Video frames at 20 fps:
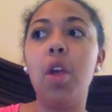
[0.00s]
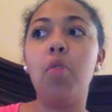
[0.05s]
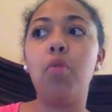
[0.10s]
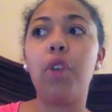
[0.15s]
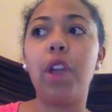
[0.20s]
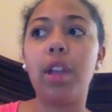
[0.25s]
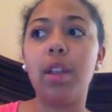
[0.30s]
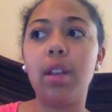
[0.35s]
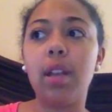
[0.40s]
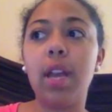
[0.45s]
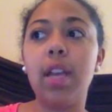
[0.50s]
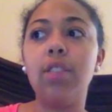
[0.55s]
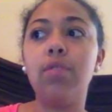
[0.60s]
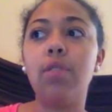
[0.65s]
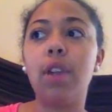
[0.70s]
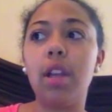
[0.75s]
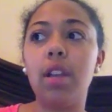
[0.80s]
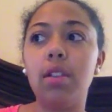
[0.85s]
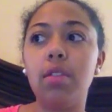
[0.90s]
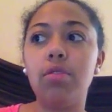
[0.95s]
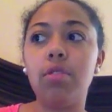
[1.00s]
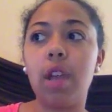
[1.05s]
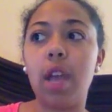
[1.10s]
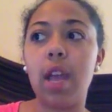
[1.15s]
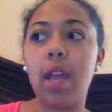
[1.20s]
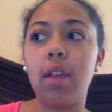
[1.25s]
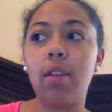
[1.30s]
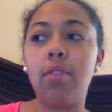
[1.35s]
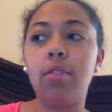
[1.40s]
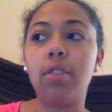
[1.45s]
Recognize right
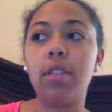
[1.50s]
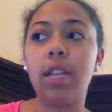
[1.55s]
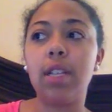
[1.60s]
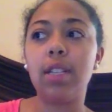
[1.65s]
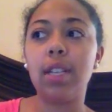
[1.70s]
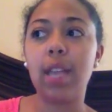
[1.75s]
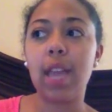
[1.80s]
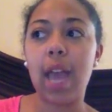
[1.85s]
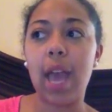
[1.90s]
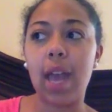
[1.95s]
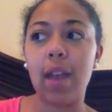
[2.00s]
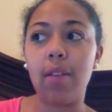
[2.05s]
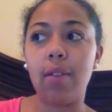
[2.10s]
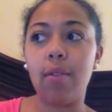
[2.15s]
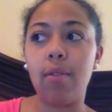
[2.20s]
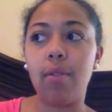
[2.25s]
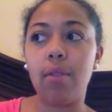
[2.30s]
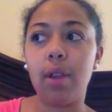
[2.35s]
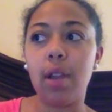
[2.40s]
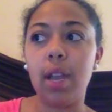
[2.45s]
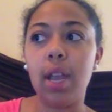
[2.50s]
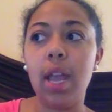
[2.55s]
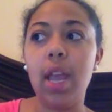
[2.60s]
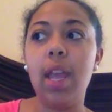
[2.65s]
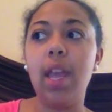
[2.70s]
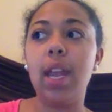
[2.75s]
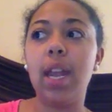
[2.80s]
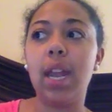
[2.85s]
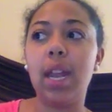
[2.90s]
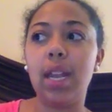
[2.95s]
triangles as a category
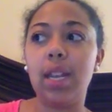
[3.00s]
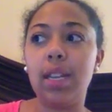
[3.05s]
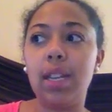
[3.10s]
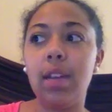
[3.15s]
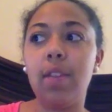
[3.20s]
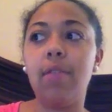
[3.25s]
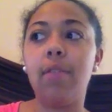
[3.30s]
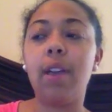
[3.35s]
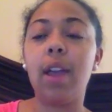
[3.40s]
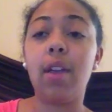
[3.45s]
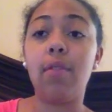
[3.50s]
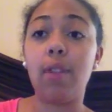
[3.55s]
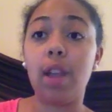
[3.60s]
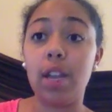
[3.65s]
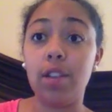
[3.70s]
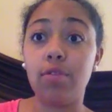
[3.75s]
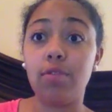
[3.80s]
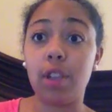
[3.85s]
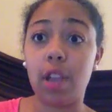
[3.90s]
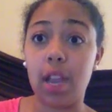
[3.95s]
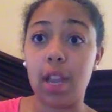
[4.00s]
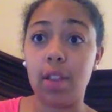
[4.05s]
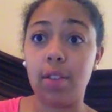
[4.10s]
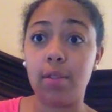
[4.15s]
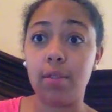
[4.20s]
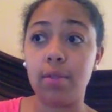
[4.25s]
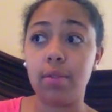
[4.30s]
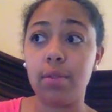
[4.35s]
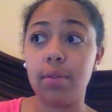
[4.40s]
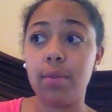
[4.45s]
and identify right
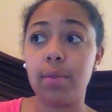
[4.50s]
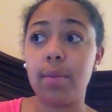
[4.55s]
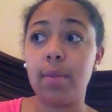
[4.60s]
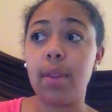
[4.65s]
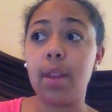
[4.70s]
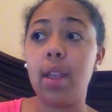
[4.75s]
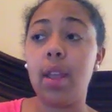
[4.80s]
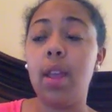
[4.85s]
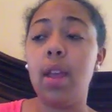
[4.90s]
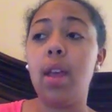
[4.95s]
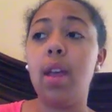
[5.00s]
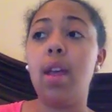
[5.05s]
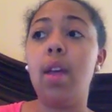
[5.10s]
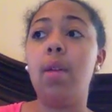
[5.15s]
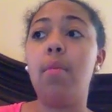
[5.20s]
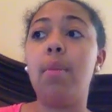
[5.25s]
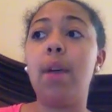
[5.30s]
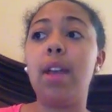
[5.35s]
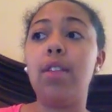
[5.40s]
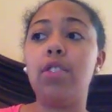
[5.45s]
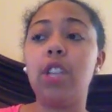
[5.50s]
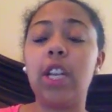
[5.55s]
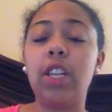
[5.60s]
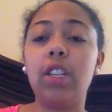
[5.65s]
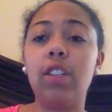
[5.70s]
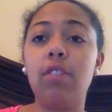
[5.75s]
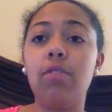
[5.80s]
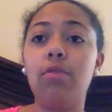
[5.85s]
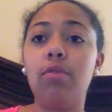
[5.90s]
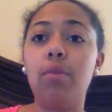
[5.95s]
triangles. My
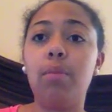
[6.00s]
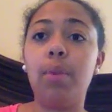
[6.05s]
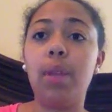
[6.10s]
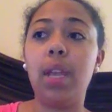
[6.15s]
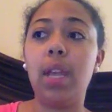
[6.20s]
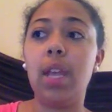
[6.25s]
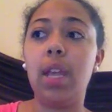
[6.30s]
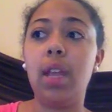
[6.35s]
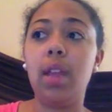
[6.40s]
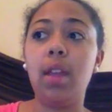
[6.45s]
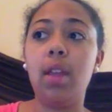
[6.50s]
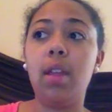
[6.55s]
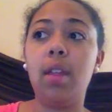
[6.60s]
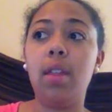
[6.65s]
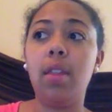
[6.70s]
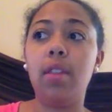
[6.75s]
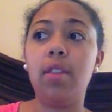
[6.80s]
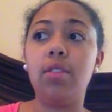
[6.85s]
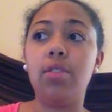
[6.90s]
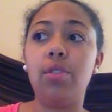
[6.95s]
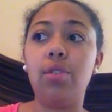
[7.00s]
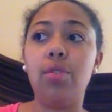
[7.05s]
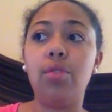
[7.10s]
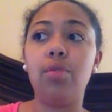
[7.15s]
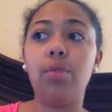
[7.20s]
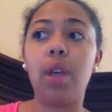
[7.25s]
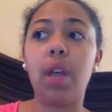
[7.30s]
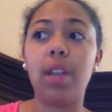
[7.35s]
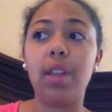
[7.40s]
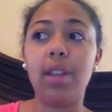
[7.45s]
objectives would be the students
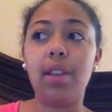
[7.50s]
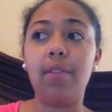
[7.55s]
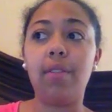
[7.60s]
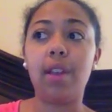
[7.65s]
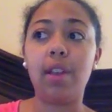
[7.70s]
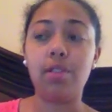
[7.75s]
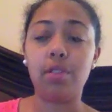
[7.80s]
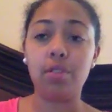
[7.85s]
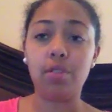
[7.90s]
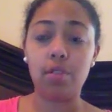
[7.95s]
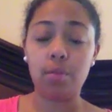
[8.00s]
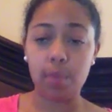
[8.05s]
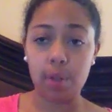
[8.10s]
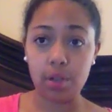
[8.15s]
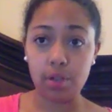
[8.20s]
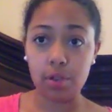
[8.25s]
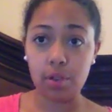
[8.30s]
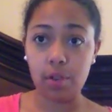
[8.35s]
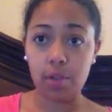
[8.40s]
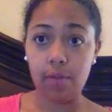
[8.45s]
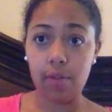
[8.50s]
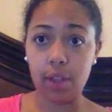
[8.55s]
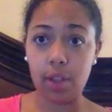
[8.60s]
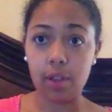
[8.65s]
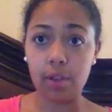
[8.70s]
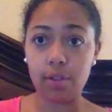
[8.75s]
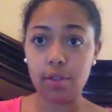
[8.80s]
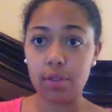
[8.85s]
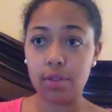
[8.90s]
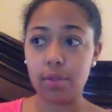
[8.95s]
will identify two-dimensional
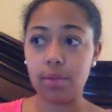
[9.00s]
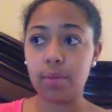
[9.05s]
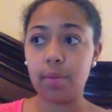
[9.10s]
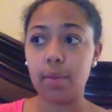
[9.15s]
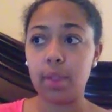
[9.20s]
figures,